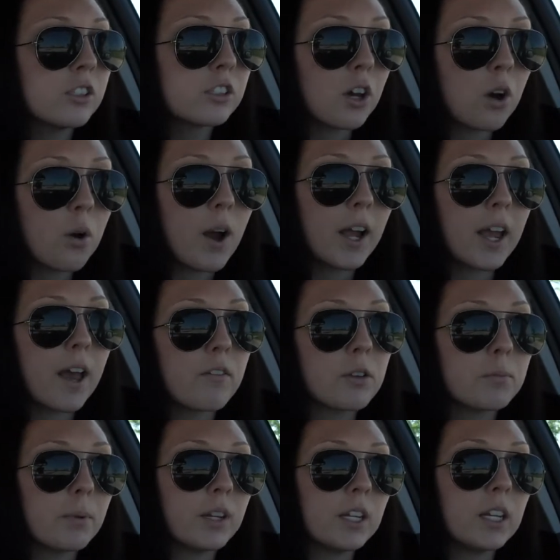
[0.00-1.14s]
so I
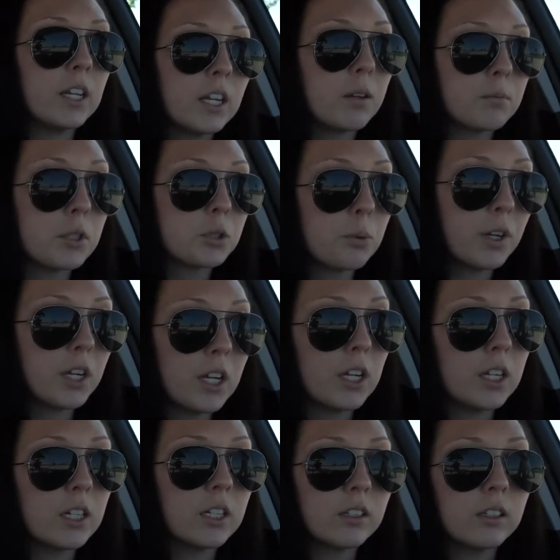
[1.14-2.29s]
haven't been eating
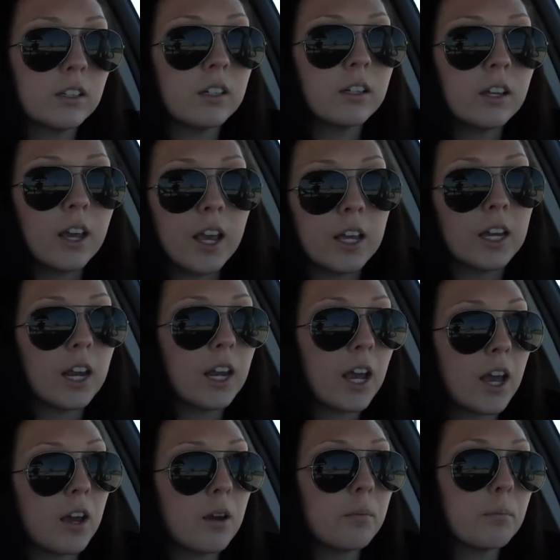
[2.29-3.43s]
between 8
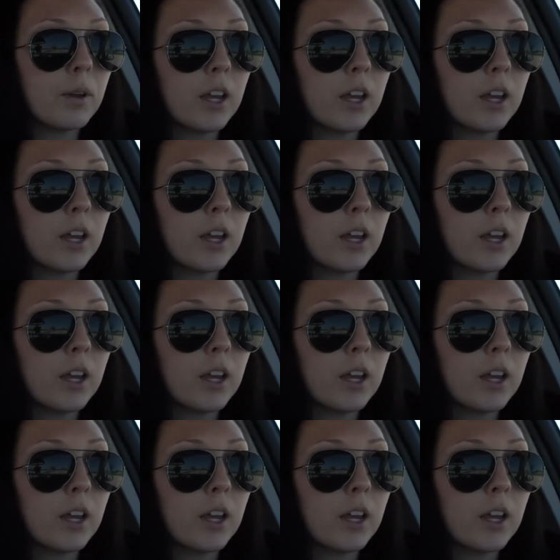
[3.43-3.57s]
a.m.